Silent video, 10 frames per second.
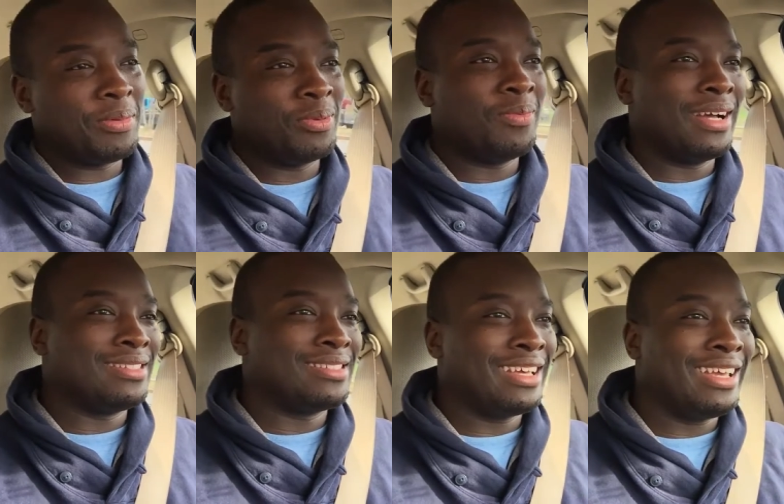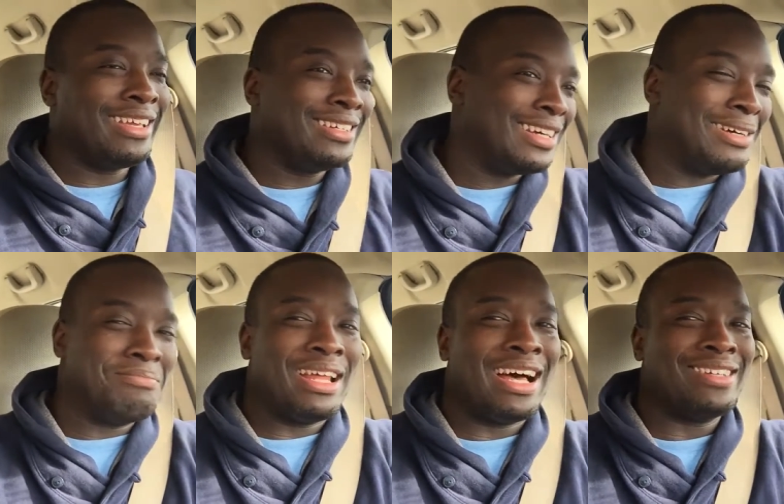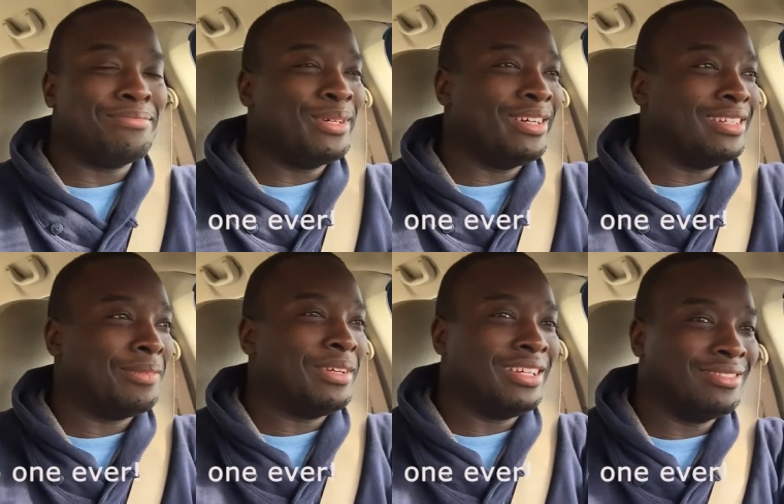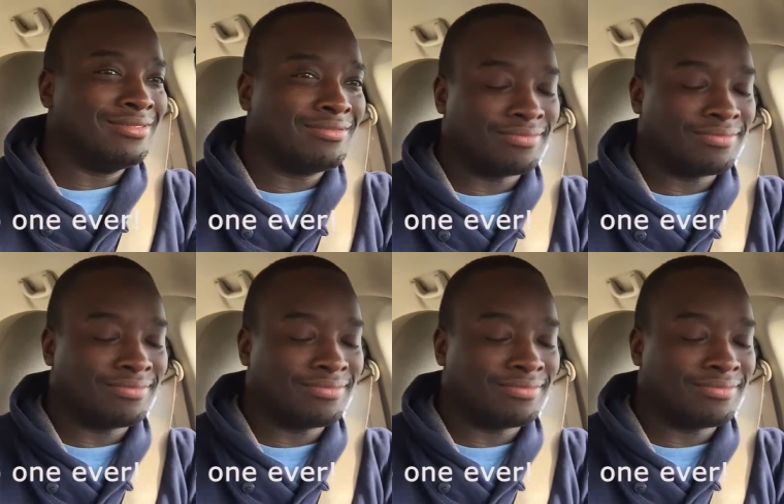people might say I'm not, but I mean,